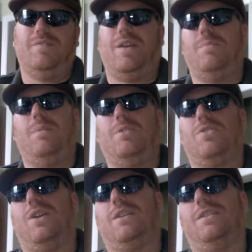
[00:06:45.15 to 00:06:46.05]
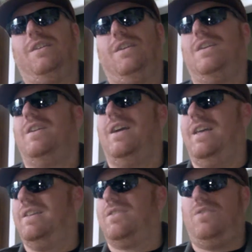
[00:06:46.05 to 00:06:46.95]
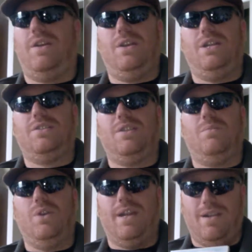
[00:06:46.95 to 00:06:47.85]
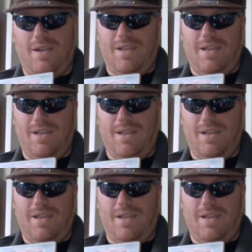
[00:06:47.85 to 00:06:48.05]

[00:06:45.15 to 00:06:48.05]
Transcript: if I remember correctly. I think they're around here somewhere.